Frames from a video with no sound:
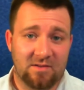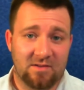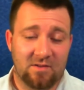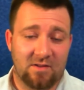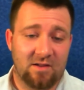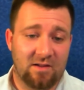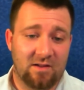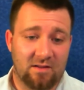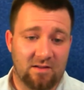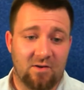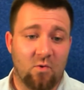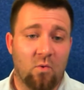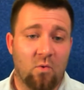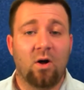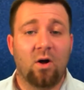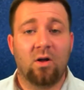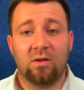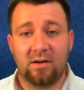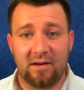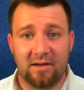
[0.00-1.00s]
to the
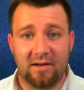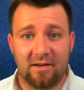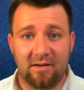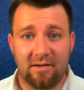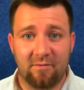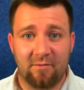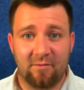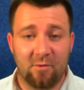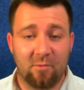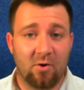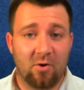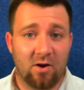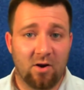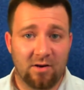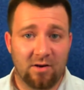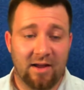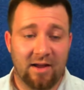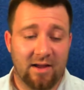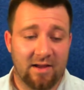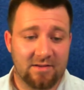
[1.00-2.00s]
quality of your
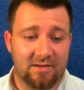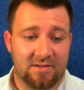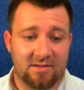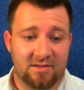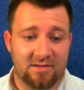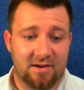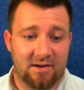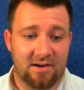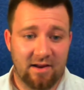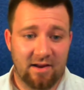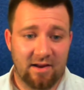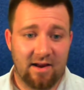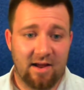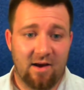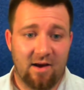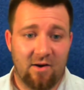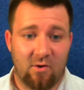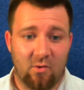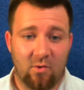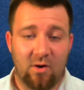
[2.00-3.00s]
broadcasts and
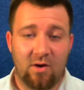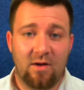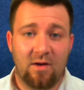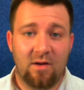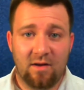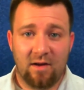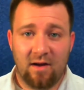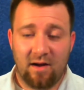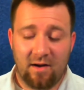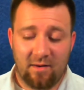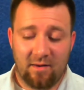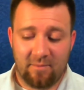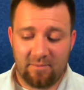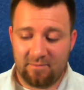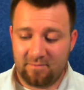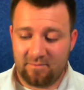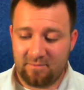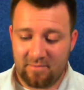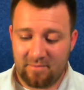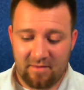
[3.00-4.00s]
how
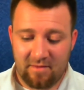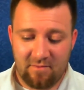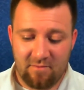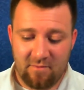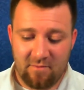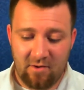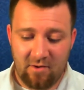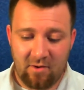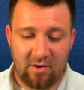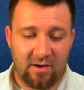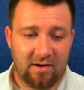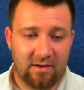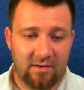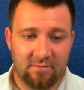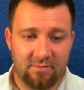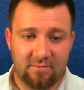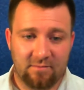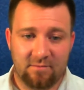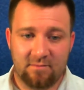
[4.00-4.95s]
they're very